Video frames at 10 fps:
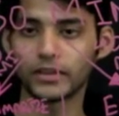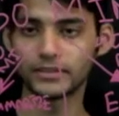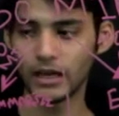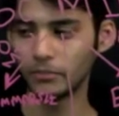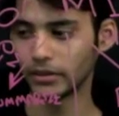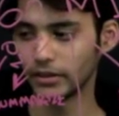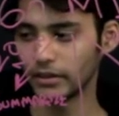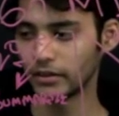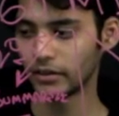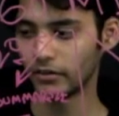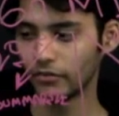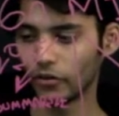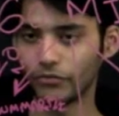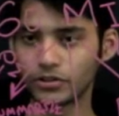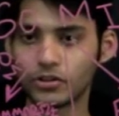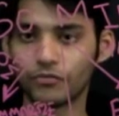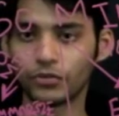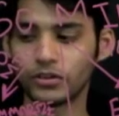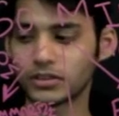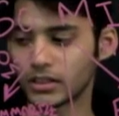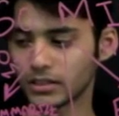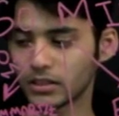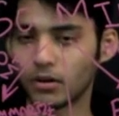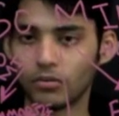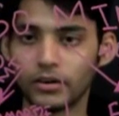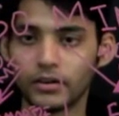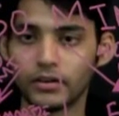examiner on which you have to discuss about